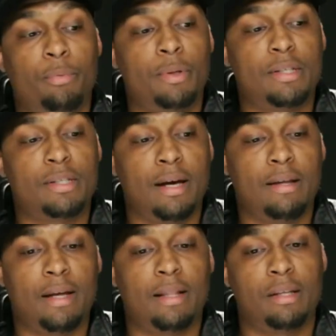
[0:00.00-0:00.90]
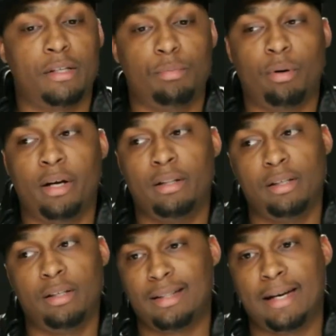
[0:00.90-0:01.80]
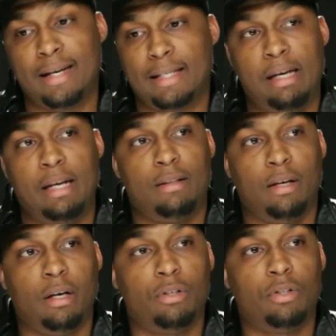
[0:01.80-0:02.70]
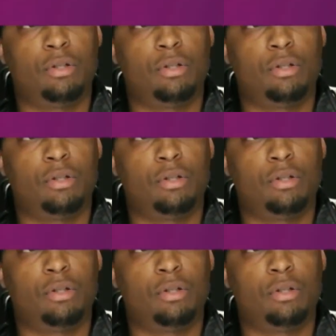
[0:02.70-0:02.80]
to say that this brand looks like anything else.